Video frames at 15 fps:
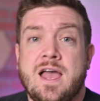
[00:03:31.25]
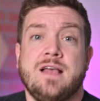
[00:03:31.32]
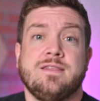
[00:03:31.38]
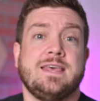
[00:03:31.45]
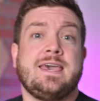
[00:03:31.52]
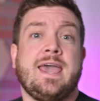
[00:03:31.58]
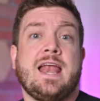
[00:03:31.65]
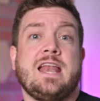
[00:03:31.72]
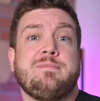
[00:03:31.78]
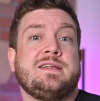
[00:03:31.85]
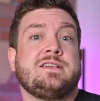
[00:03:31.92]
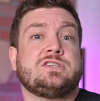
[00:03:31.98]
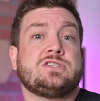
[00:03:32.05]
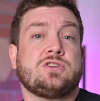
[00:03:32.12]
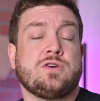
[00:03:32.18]
They can't even
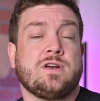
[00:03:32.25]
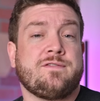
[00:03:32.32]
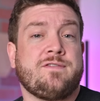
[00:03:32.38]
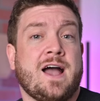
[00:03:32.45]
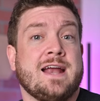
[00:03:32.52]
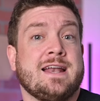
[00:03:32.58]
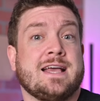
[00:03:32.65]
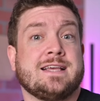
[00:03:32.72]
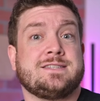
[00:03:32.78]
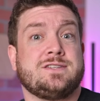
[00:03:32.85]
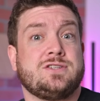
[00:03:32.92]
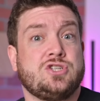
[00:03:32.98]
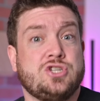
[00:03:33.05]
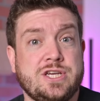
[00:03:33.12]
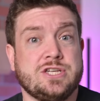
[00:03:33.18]
be certified as
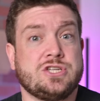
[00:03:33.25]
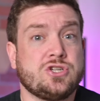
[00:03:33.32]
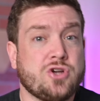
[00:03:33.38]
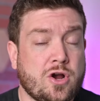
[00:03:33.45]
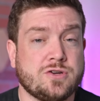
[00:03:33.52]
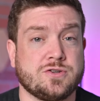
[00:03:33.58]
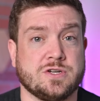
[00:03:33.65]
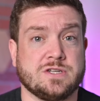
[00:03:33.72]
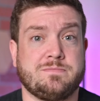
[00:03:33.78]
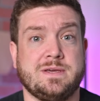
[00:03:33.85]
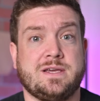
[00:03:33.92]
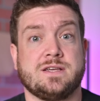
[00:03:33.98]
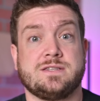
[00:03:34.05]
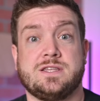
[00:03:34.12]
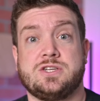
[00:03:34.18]
Qi chargers
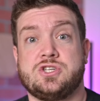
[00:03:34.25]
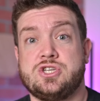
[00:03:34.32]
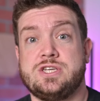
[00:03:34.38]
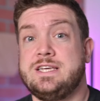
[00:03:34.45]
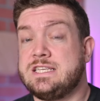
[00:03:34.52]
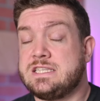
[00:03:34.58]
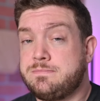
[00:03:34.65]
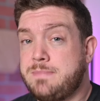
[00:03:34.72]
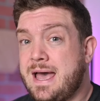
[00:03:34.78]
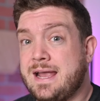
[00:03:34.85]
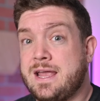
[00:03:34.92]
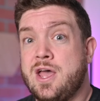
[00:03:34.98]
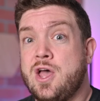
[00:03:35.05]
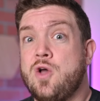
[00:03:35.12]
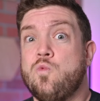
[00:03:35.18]
because the Qi
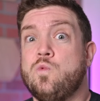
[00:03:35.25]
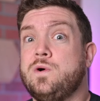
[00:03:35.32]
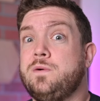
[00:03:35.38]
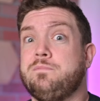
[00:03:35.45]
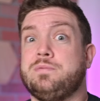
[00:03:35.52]
spec will